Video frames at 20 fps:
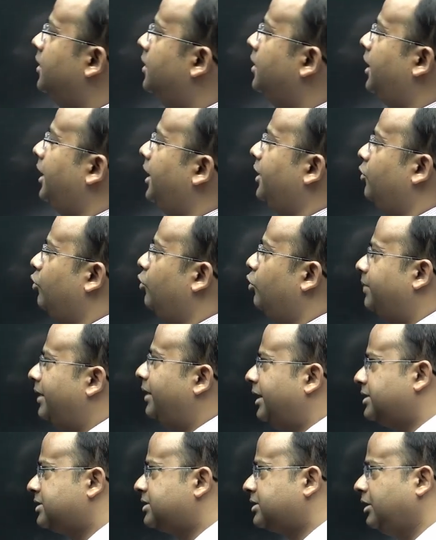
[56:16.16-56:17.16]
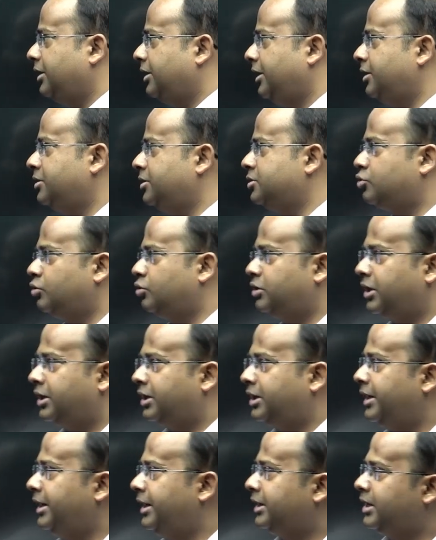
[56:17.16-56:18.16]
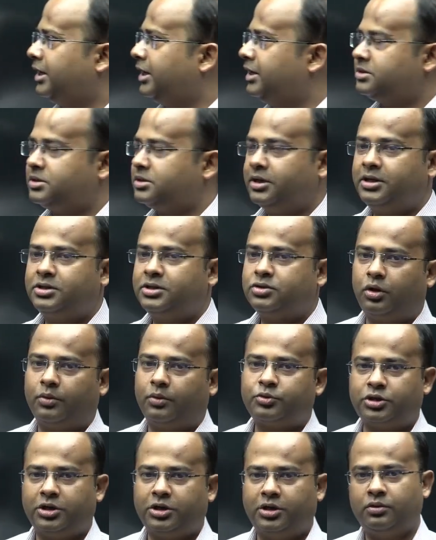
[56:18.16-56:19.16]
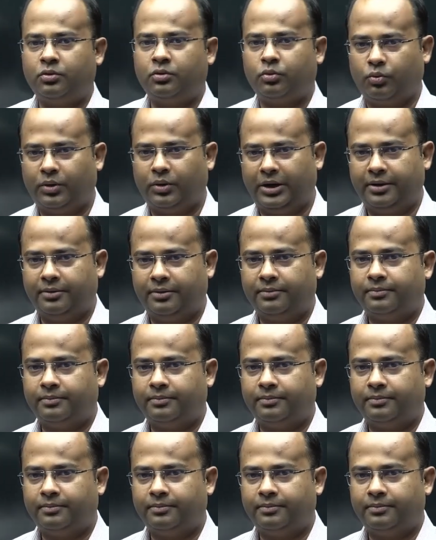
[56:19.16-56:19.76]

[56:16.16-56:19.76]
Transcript: I hope it is clear. So the correct answer is option 1.